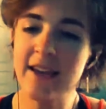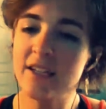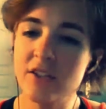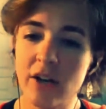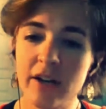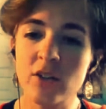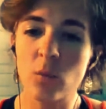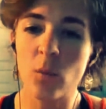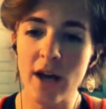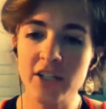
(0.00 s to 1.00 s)
I started to
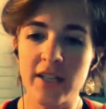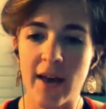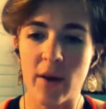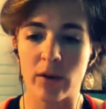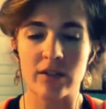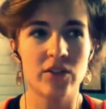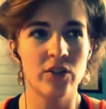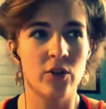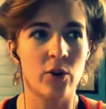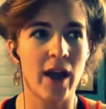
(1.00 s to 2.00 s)
watch that one
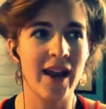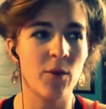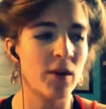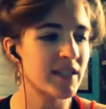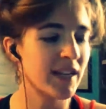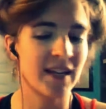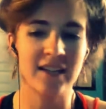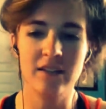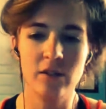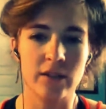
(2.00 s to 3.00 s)
too, and I wasn't getting
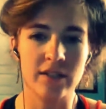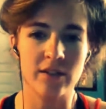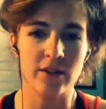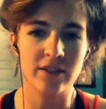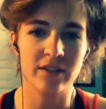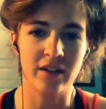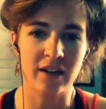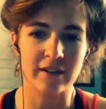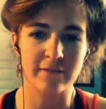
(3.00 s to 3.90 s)
into it, so I turned it off.